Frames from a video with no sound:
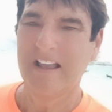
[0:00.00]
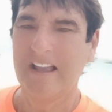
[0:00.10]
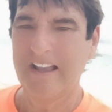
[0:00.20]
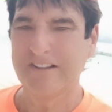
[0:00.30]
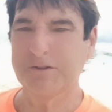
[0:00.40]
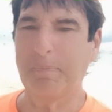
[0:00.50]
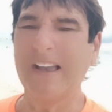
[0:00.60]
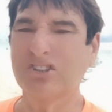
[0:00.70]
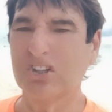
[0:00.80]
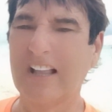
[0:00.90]

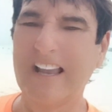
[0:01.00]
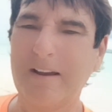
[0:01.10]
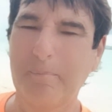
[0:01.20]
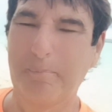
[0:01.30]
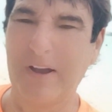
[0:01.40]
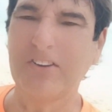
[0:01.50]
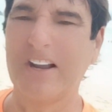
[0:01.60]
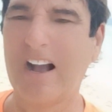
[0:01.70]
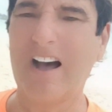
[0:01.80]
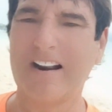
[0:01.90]
especially building
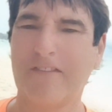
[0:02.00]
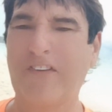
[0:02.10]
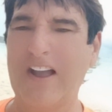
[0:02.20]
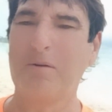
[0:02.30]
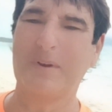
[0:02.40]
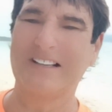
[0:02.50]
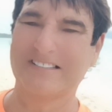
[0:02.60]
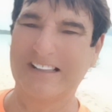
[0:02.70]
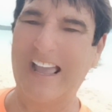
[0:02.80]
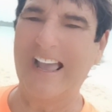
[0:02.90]
on a family's
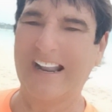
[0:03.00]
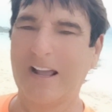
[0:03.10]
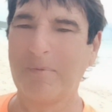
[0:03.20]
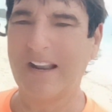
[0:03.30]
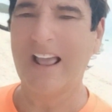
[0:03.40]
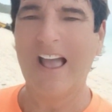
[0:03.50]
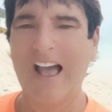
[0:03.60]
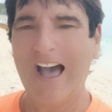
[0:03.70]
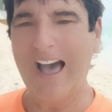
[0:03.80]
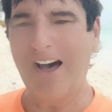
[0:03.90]
land. I mean,
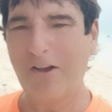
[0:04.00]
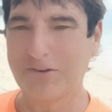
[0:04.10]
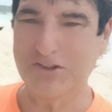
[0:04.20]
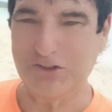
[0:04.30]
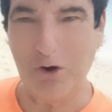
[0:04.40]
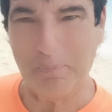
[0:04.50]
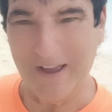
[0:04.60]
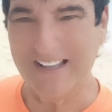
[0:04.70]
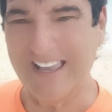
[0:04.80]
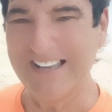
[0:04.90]
how
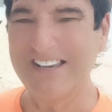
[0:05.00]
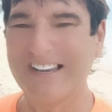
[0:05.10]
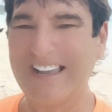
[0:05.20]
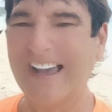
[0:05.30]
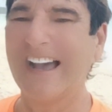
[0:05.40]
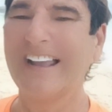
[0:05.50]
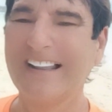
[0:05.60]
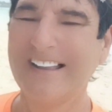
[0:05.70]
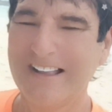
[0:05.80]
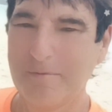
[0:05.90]
stupid can you get?
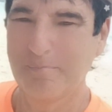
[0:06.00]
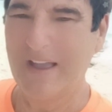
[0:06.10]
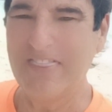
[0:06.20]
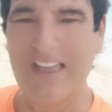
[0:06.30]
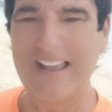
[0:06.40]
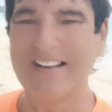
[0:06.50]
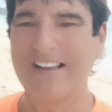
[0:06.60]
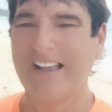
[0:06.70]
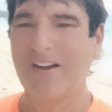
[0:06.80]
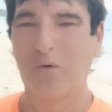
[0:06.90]
And then
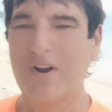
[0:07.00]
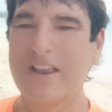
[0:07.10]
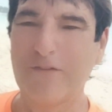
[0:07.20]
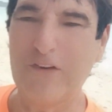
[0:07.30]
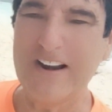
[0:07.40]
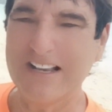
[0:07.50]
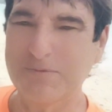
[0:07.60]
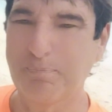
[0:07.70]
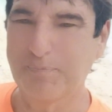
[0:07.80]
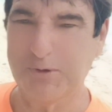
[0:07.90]
when you finish
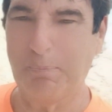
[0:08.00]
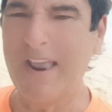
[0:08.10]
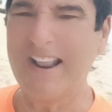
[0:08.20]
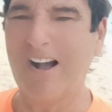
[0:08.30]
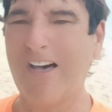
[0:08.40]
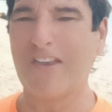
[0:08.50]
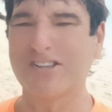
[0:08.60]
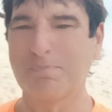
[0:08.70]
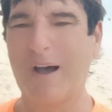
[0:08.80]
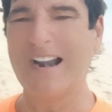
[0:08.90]
spending all this
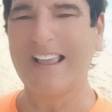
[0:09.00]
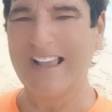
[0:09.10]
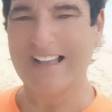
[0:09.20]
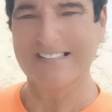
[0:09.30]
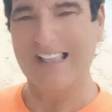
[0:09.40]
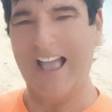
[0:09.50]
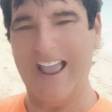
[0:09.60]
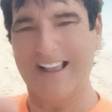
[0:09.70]
money, it's like,